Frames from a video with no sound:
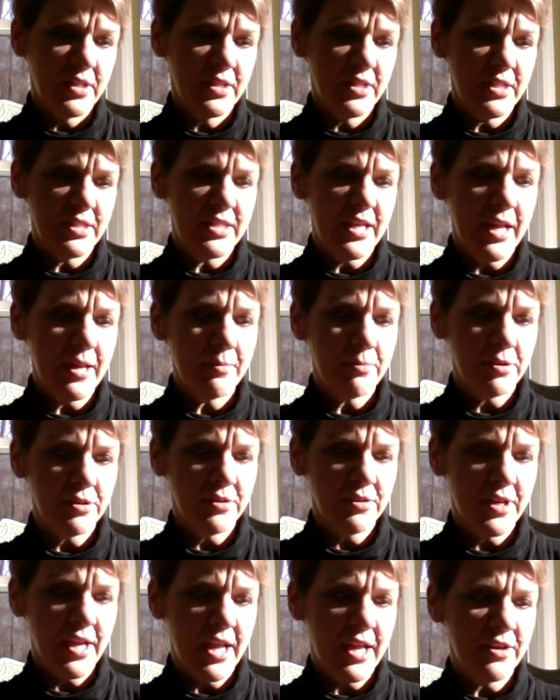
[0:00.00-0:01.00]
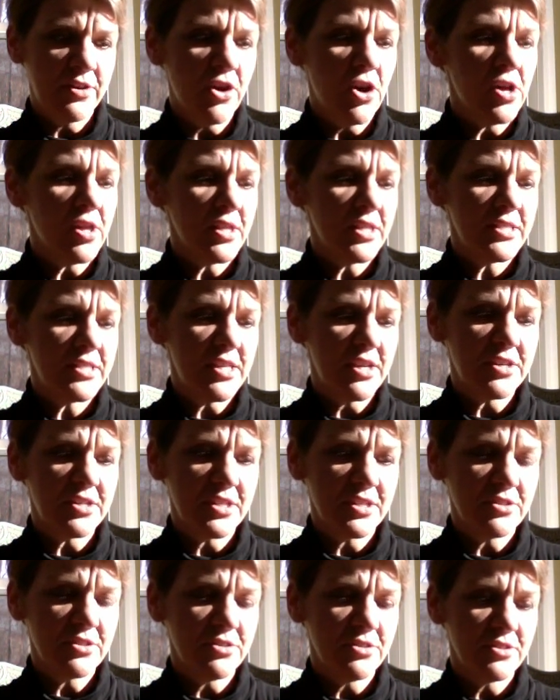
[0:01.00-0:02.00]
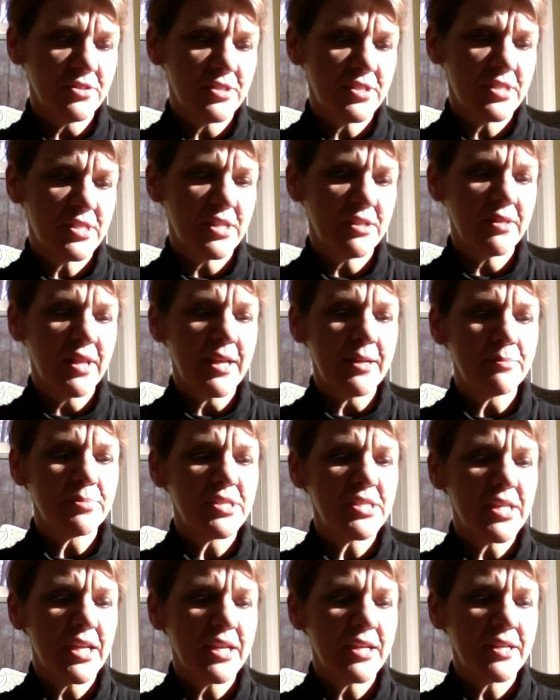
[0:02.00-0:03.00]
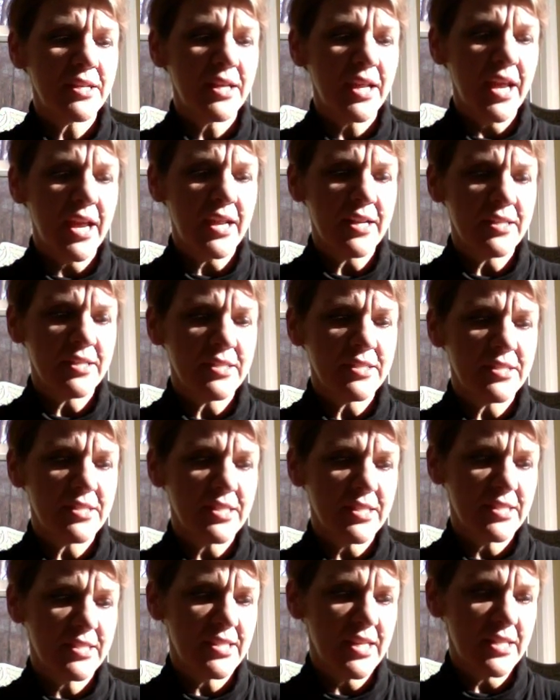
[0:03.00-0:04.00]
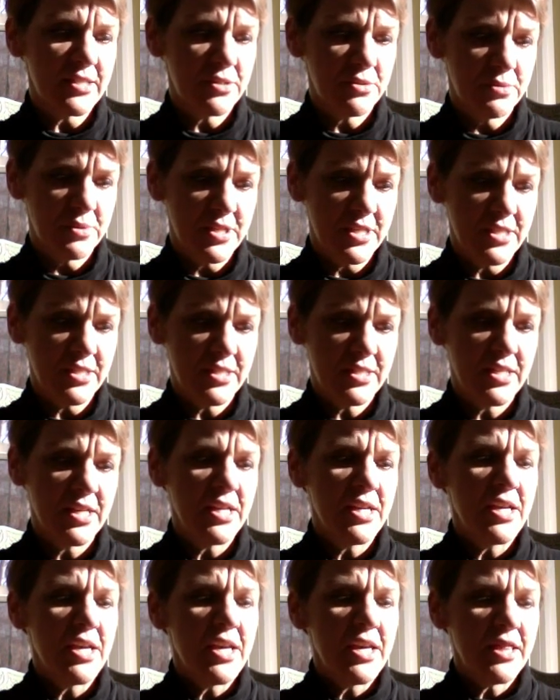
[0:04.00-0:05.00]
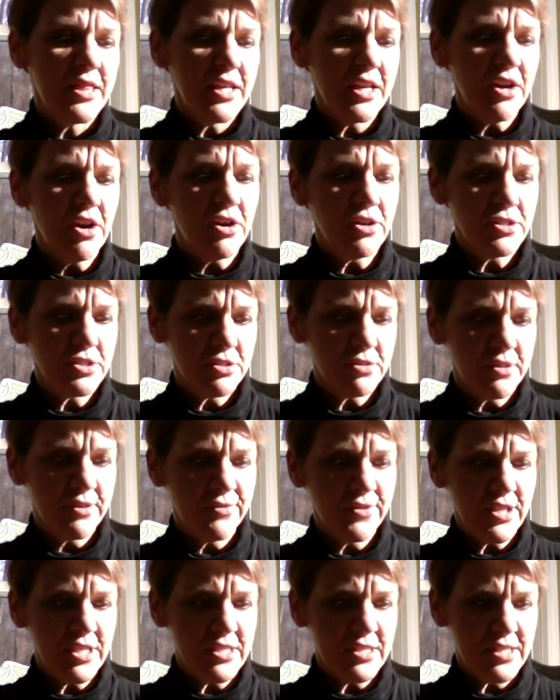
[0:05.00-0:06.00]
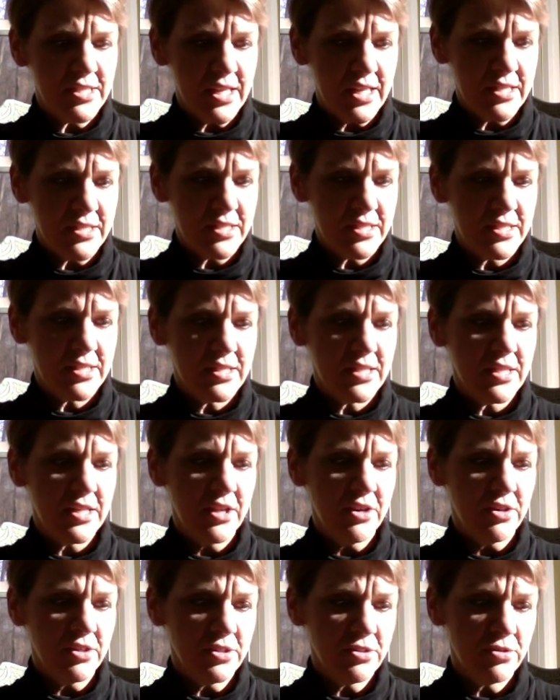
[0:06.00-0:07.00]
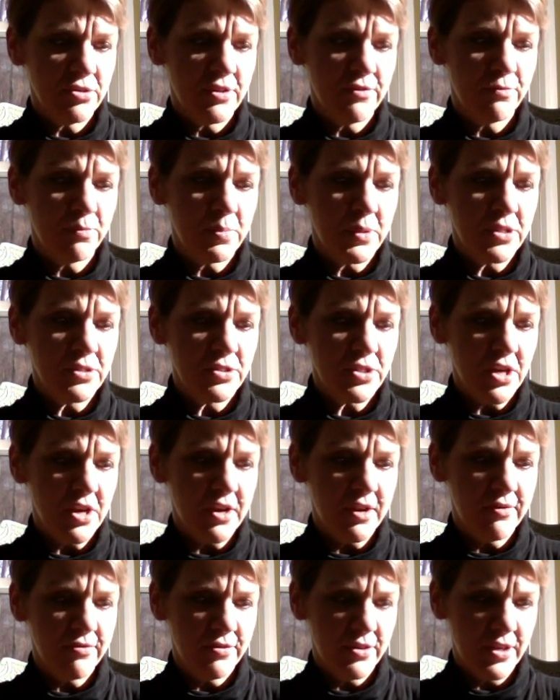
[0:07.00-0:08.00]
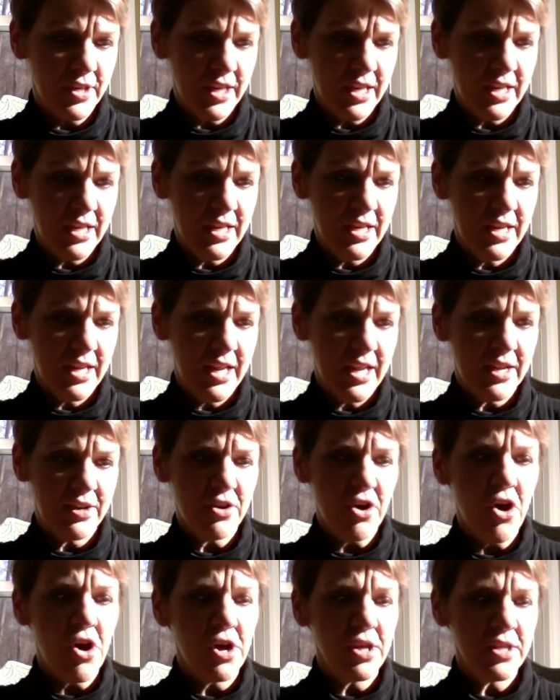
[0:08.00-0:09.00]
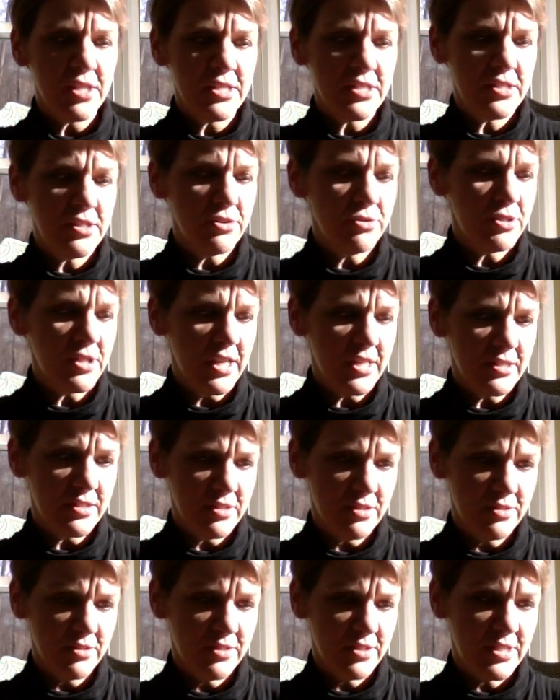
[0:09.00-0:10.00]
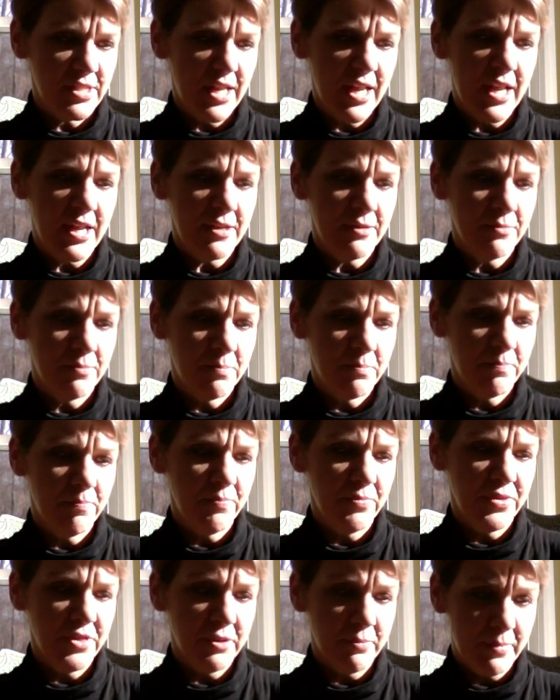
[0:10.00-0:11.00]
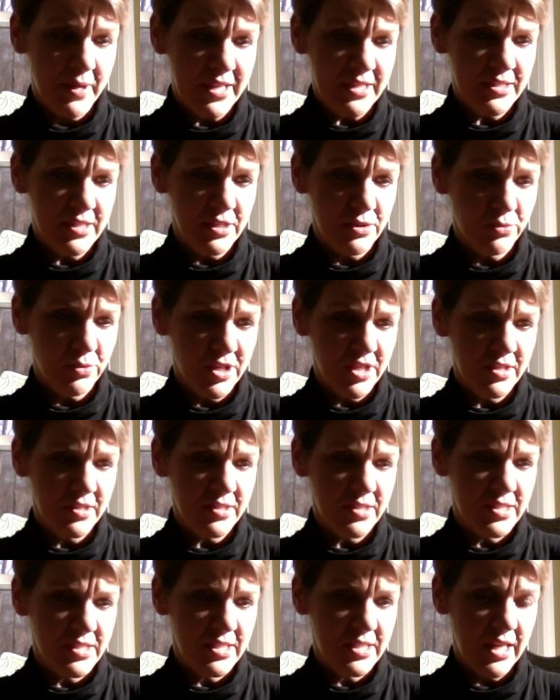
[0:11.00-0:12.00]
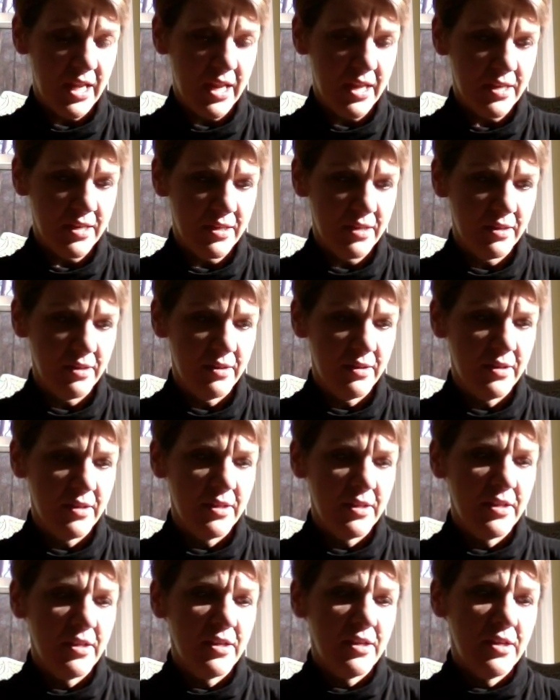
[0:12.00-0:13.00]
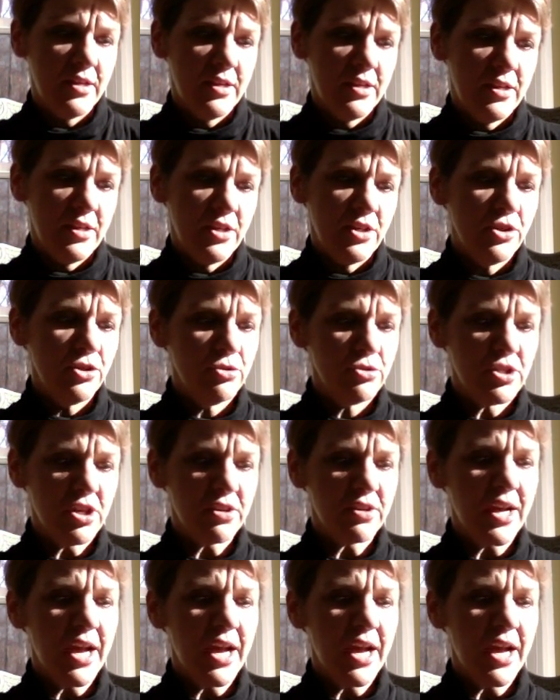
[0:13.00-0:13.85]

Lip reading: the table and all its articles, the lampstand and its accessories, the altar of incense, the altar of burnt offering, and all its utensils, and the basin with its stand. You shall